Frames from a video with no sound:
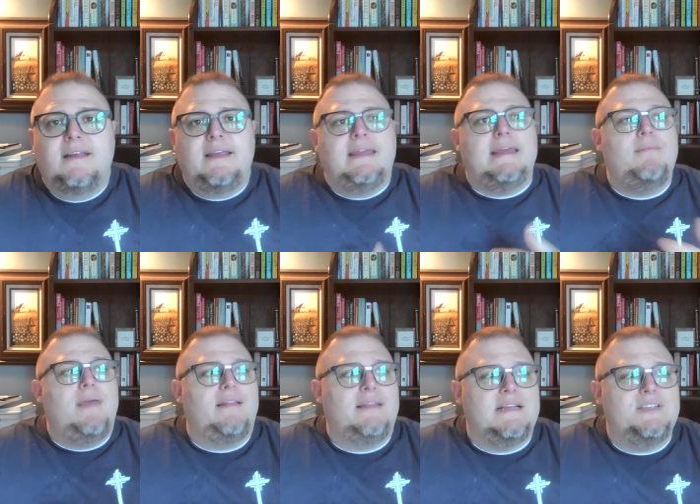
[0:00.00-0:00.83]
He
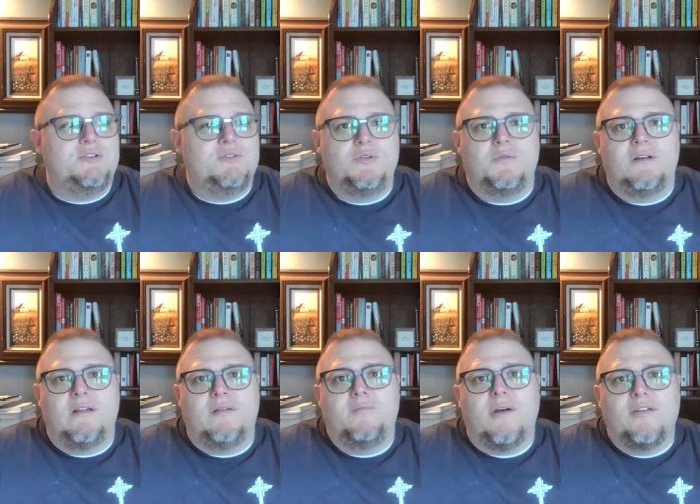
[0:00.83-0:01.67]
may lead you to
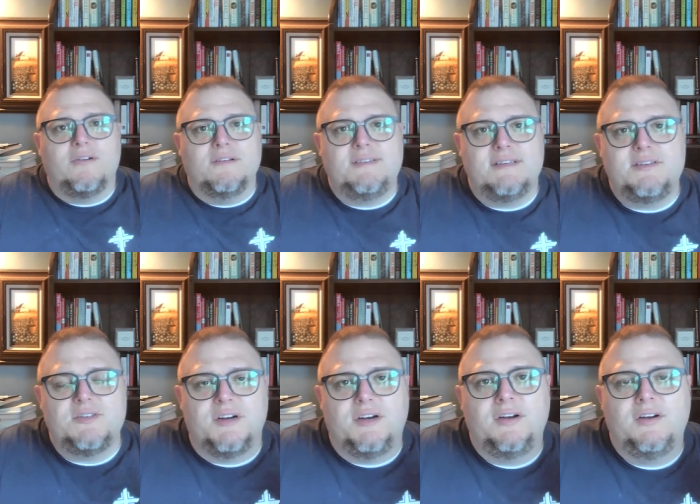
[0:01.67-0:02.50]
another brother or
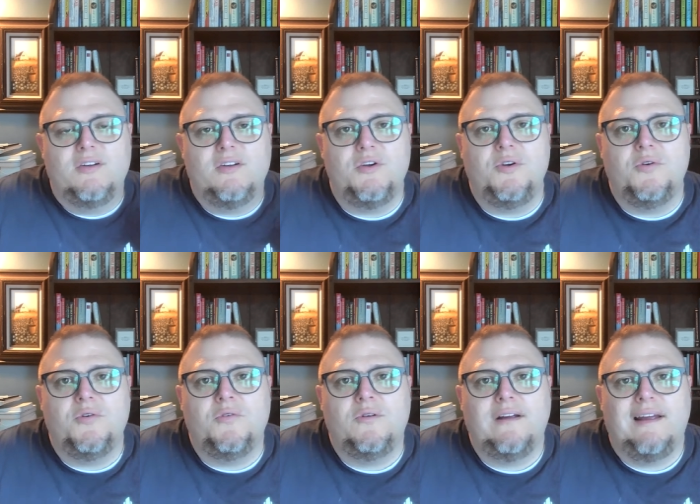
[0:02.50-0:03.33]
sister
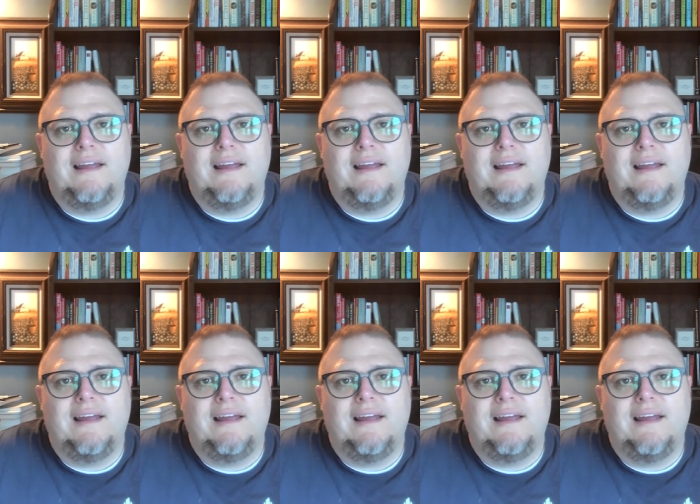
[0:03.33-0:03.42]
who